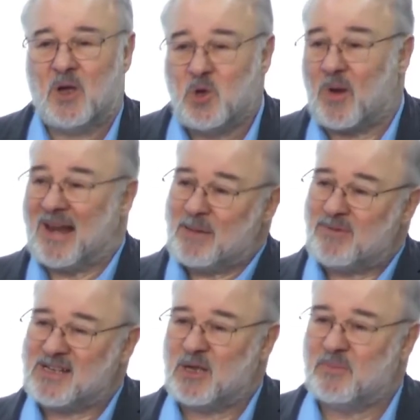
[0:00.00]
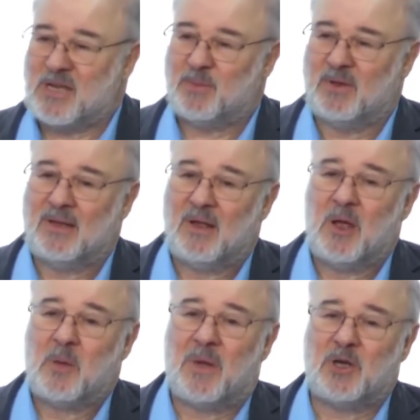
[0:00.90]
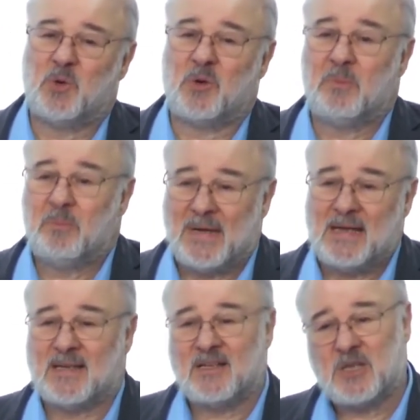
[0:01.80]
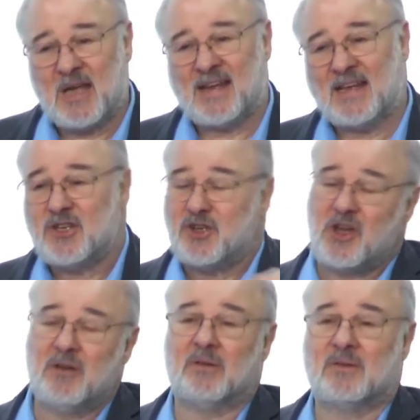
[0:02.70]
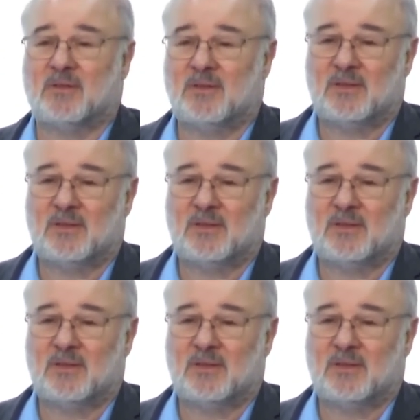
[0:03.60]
You're collaborating with people, but you're competing to get into journals.